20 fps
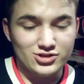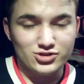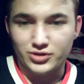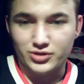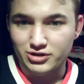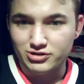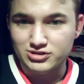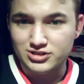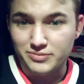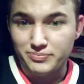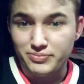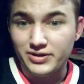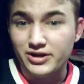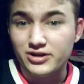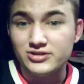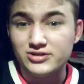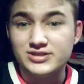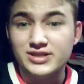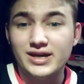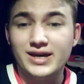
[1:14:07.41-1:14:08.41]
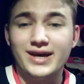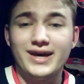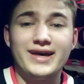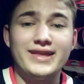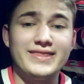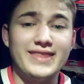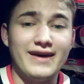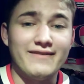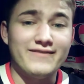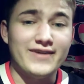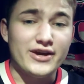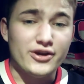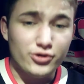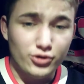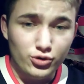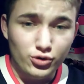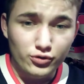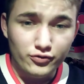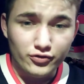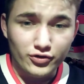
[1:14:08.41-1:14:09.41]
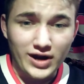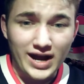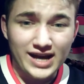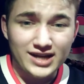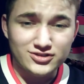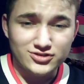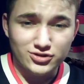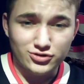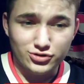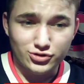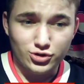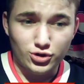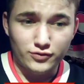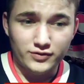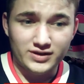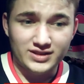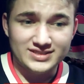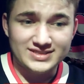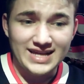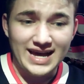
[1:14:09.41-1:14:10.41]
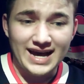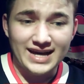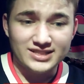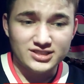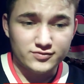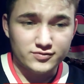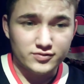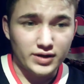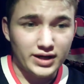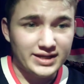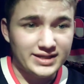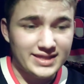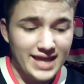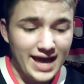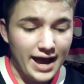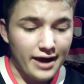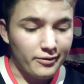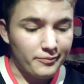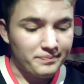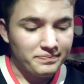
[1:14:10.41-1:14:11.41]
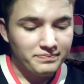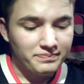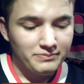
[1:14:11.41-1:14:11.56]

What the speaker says: So here's the players that Vancouver has on their COVID list as of right now.